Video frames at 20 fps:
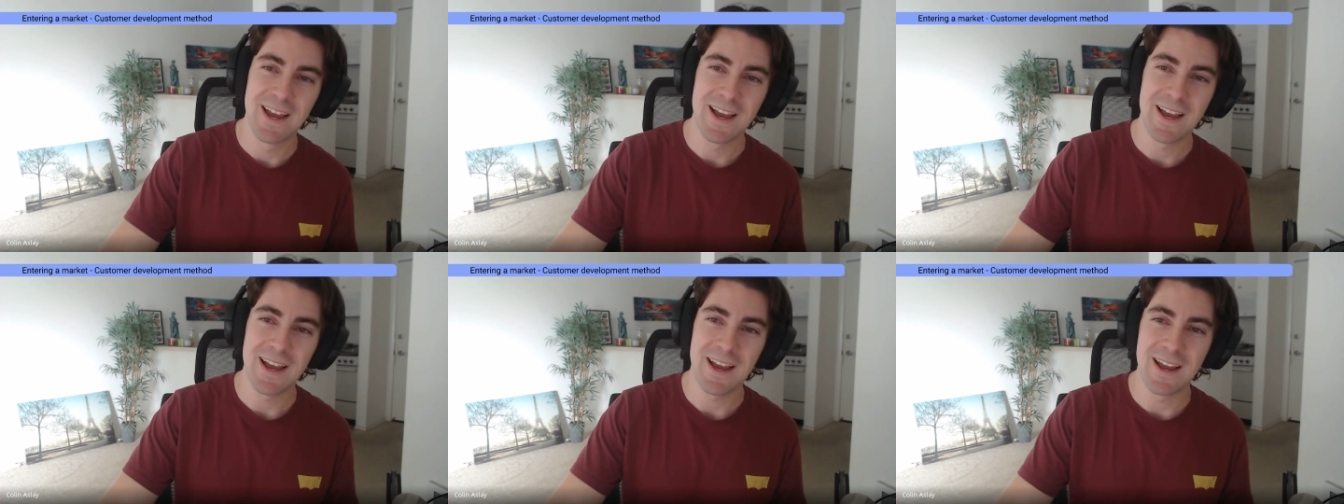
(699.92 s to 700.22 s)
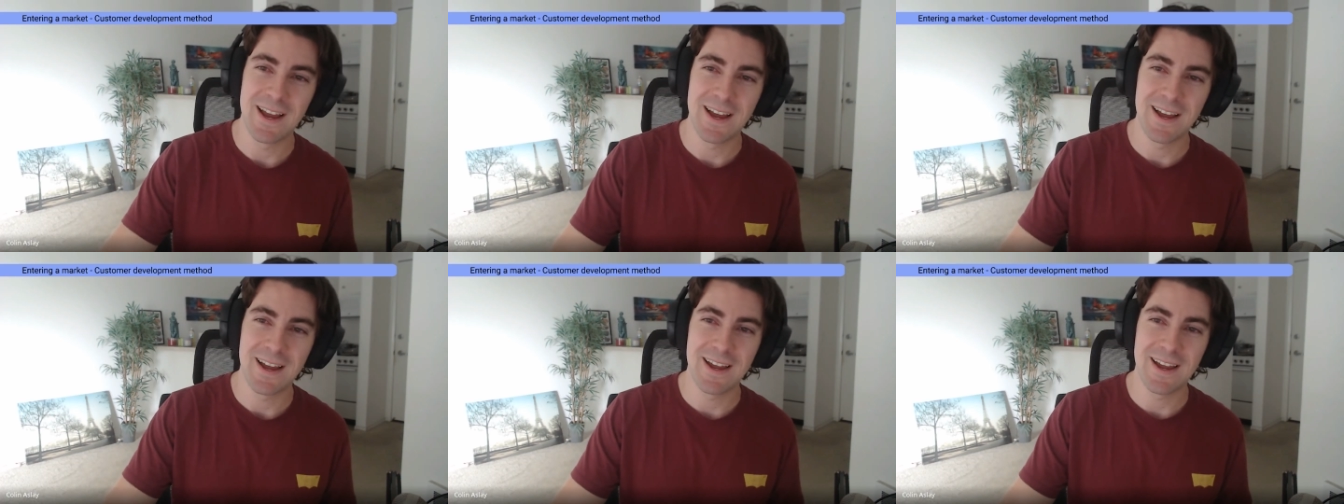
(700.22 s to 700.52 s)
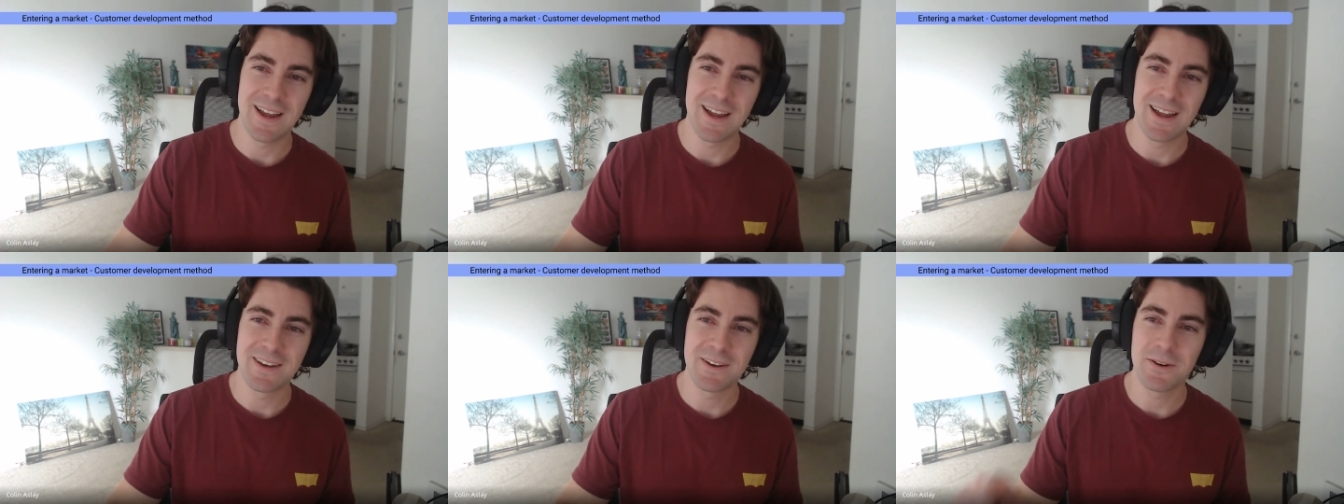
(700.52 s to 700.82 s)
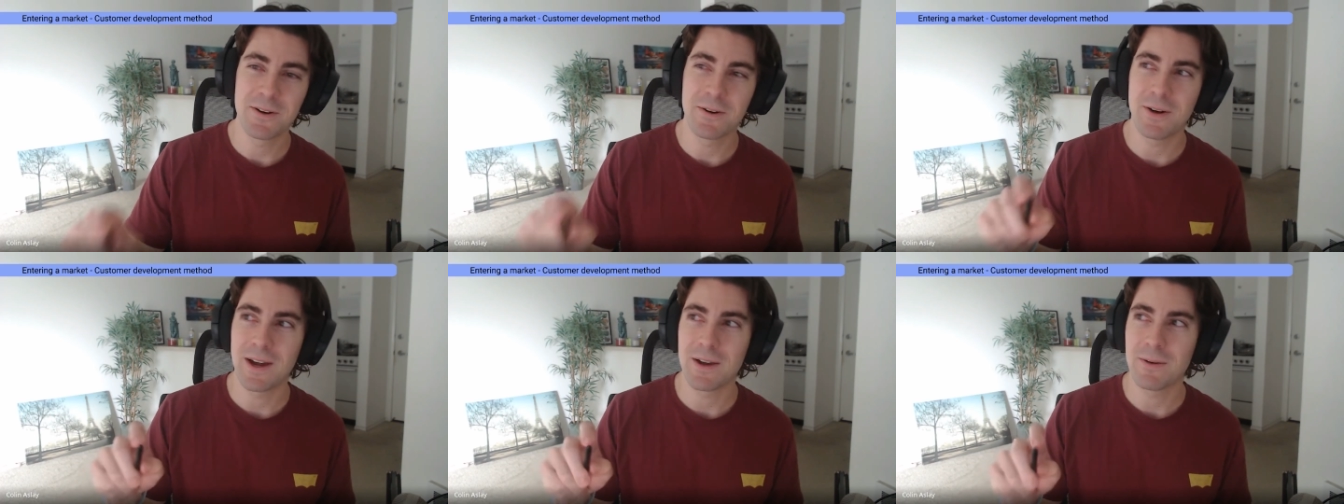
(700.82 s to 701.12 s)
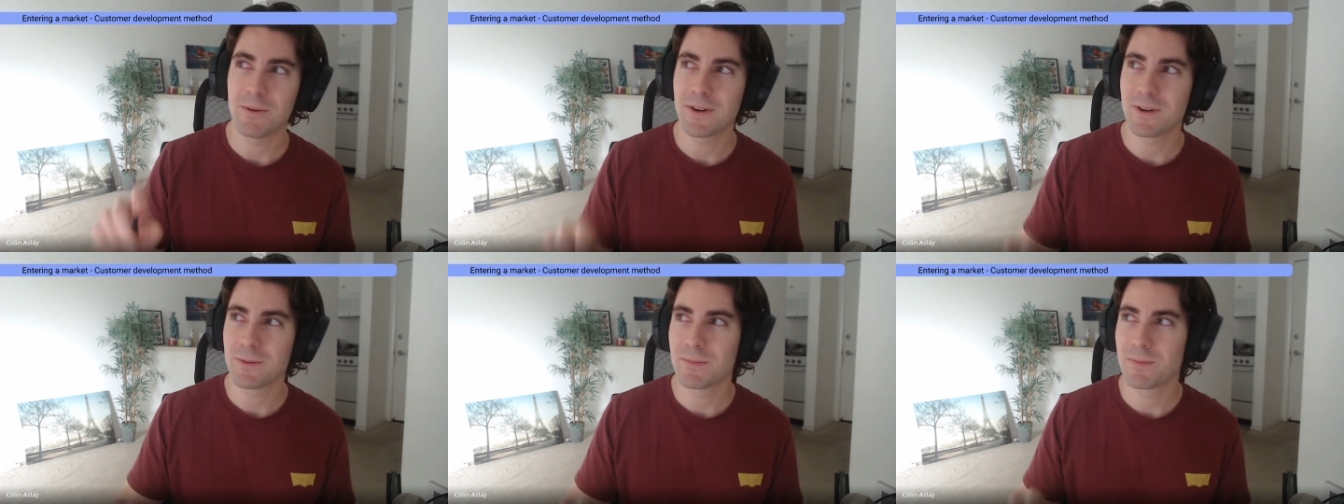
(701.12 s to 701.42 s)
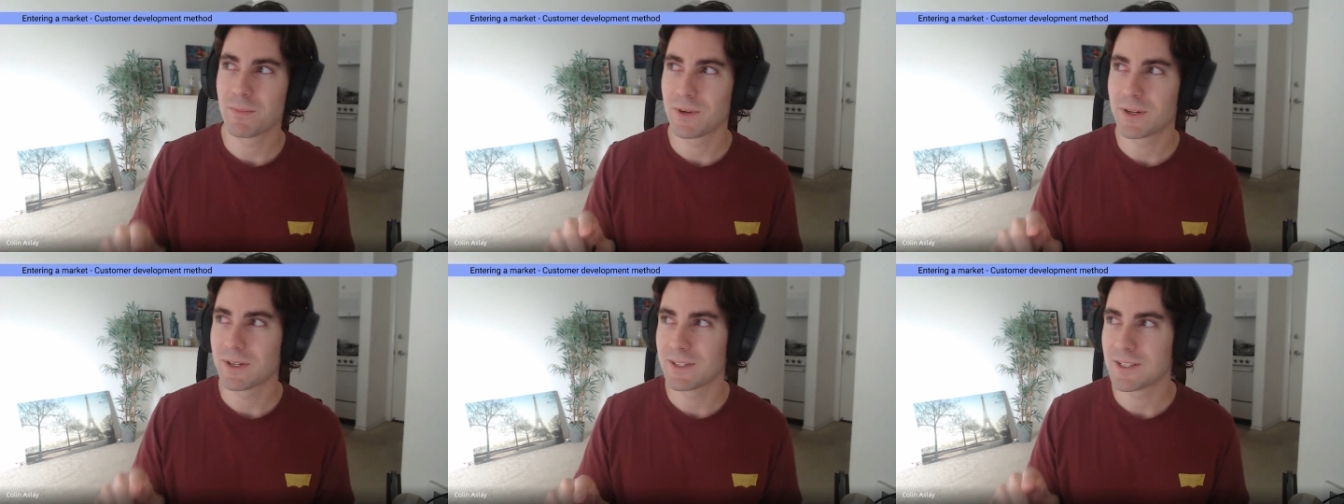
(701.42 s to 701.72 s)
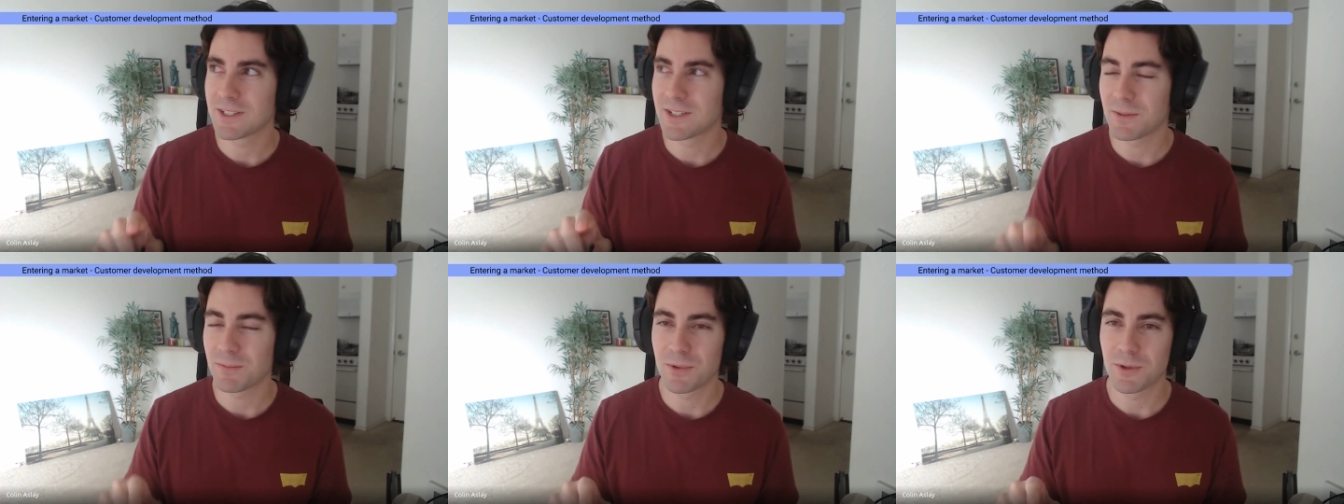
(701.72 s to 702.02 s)
And, I want to bring
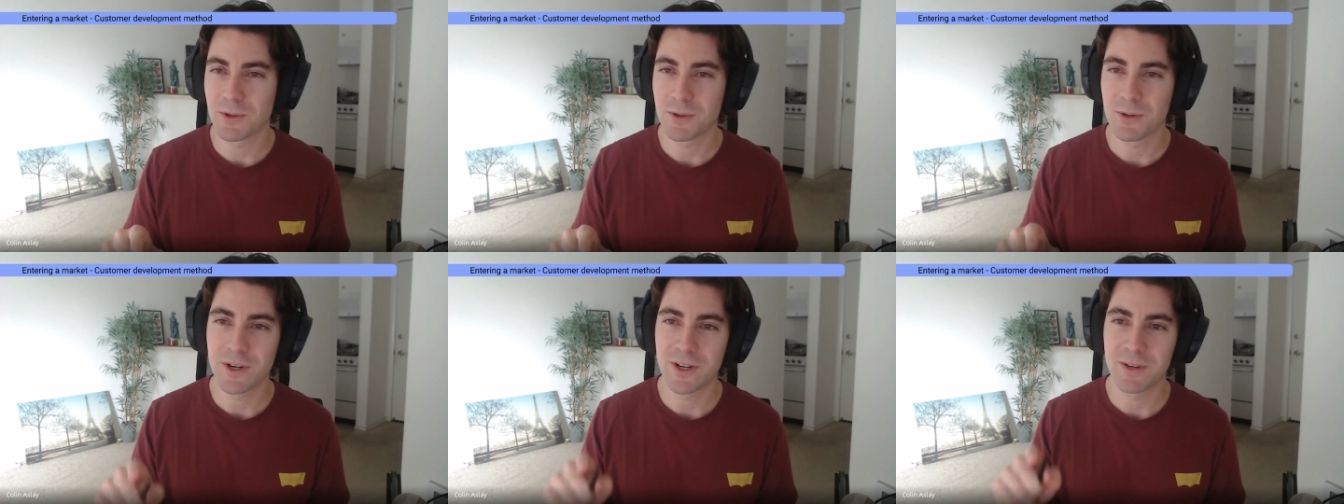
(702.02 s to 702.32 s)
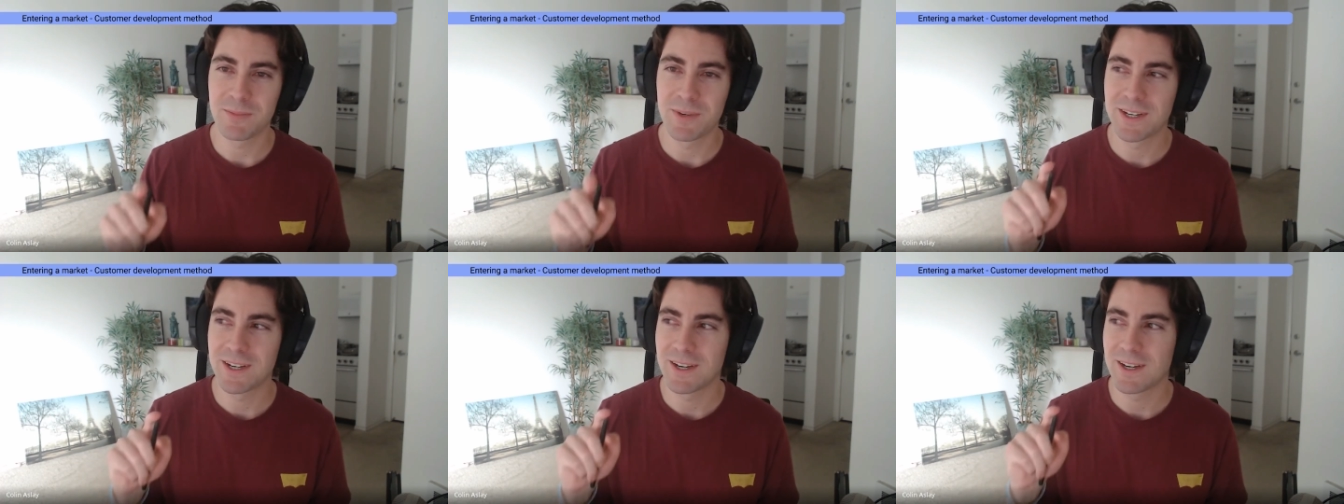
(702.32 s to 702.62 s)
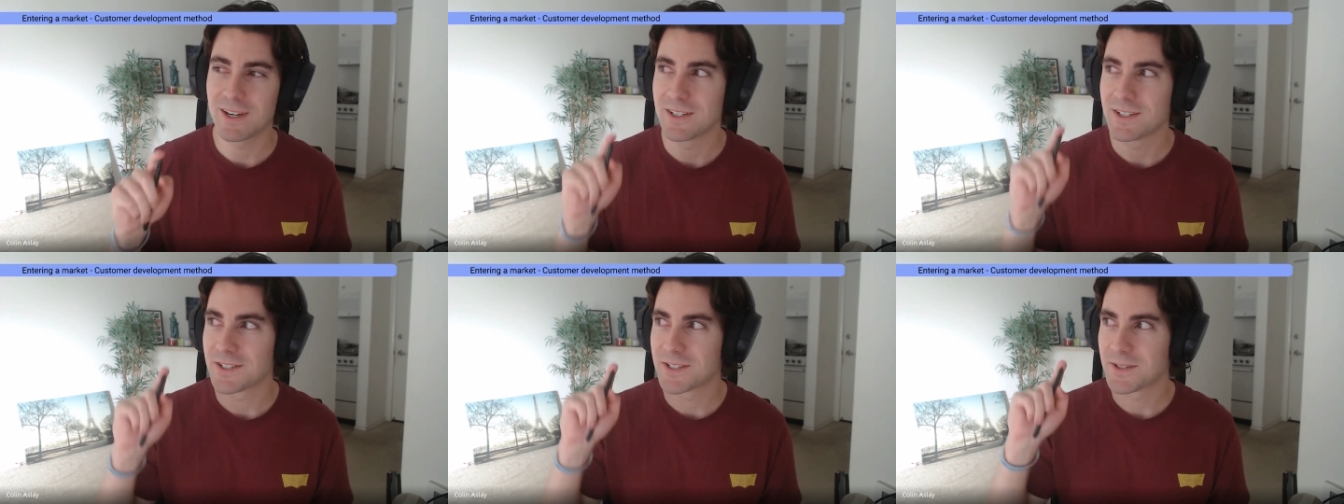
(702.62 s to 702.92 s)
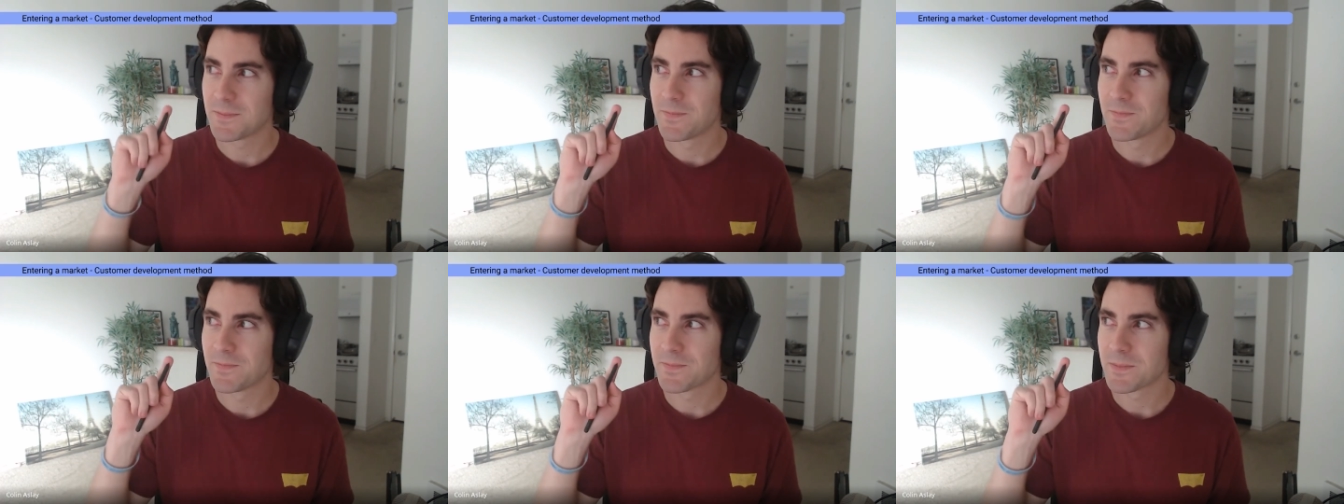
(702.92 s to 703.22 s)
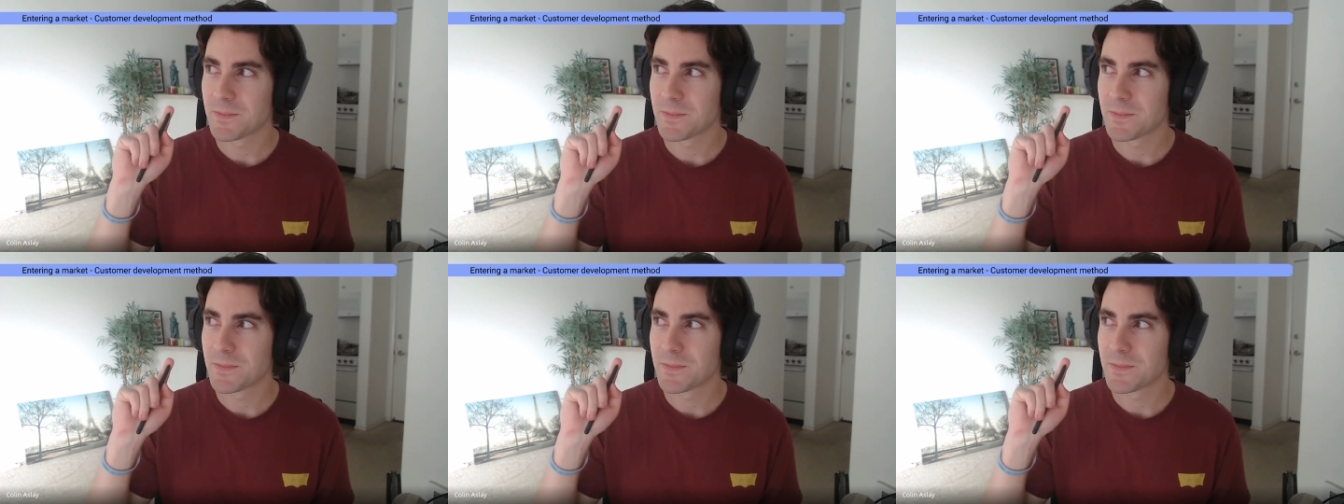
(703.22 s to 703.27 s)
this up real quick because